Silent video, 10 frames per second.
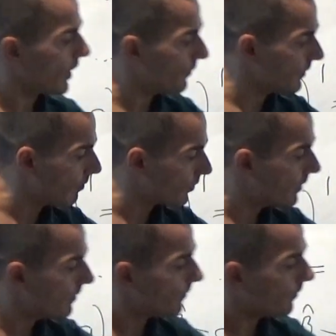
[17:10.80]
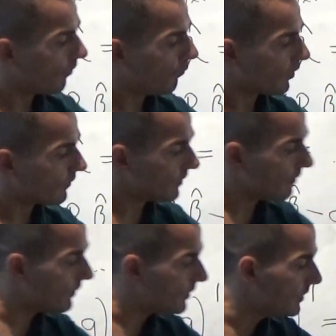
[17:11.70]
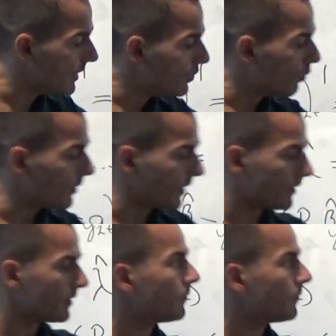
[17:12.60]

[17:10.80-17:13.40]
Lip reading: can think about of what is in the denominator.